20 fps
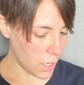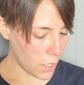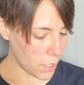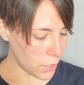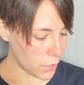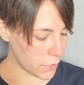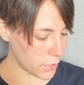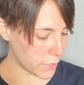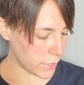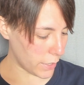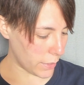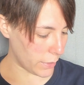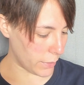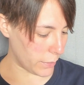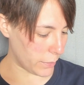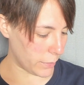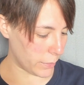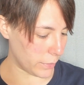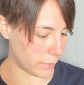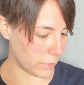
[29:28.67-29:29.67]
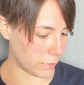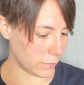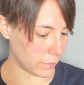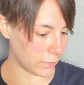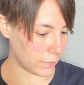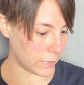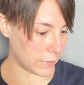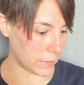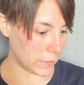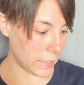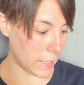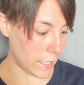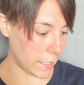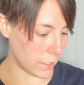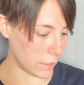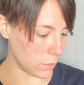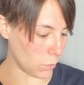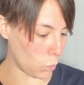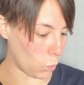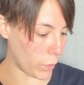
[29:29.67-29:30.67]
So, yeah,
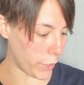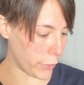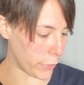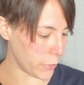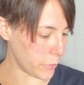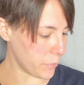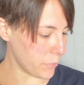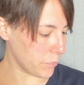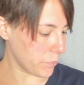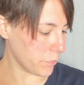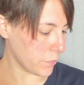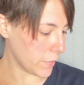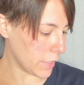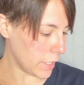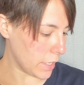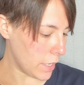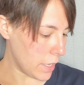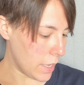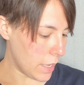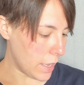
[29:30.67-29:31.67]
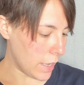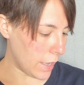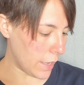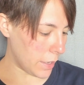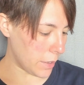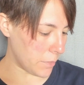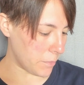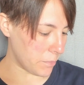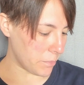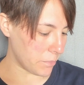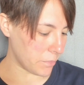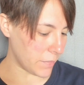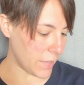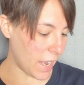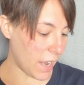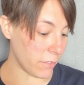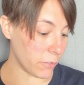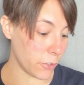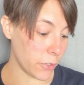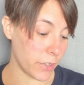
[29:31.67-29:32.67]
weird. Um,
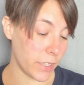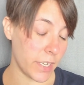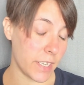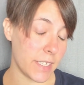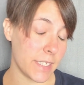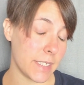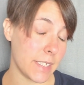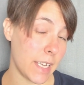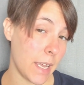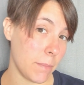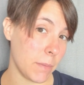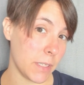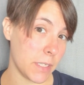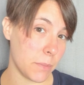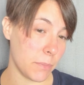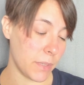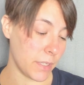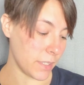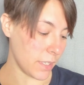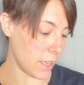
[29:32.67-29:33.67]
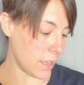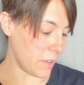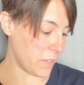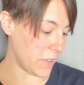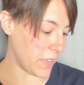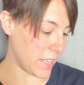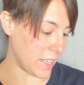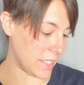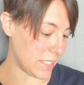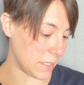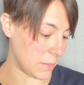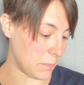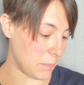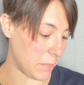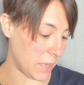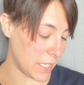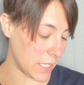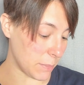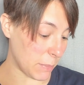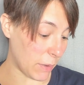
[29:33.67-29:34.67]
after the establishment of his
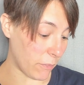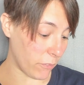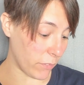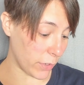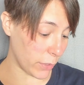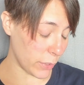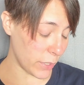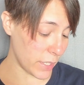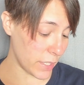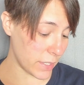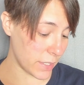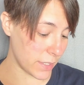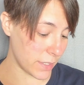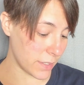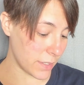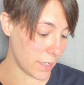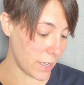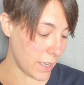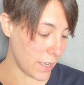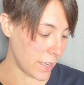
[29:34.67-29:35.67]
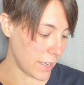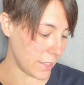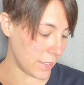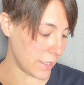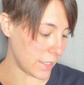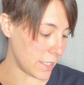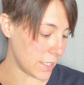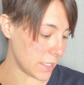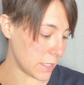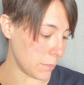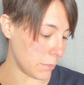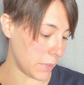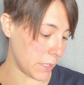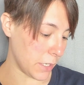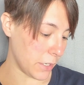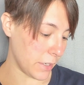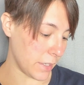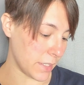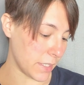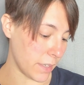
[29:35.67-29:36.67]
basement furnace, the
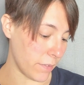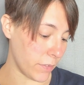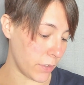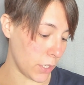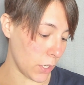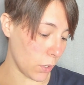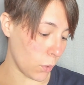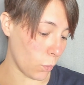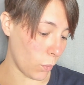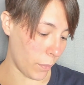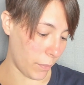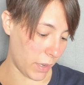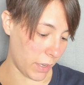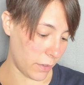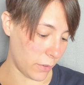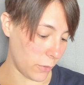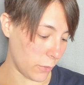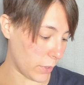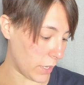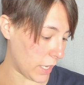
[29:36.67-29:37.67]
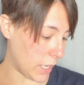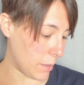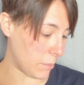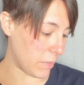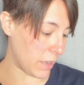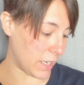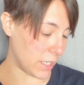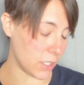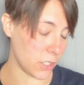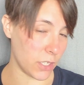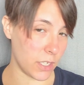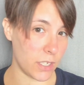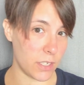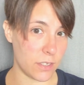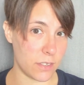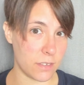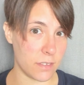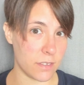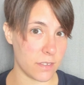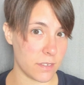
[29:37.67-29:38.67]
disappearance of young women who came into
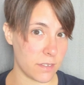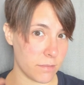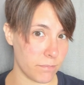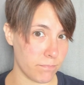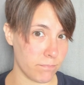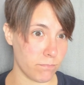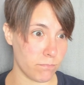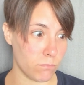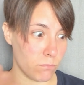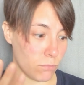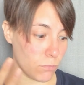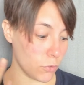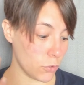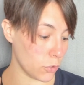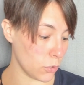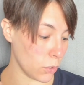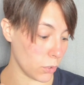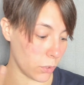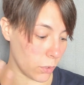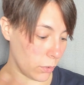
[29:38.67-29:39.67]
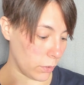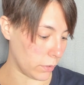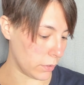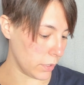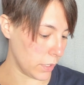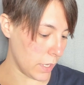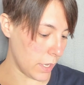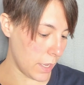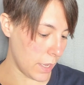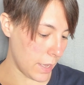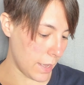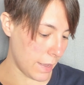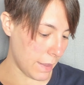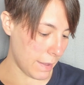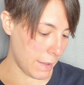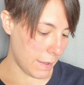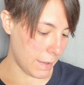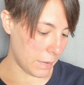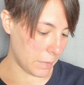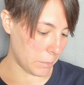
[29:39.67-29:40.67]
his circle
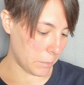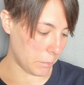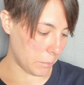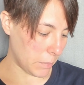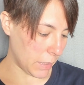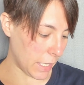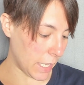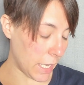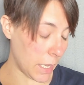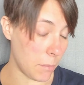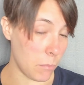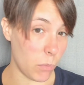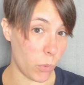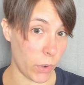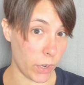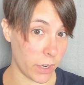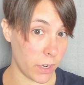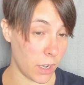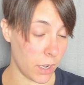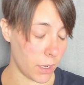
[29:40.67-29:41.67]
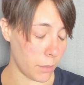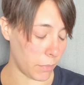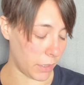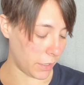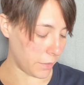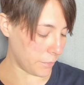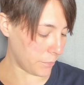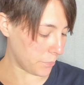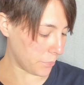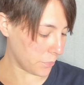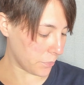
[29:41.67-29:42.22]
um, became more common,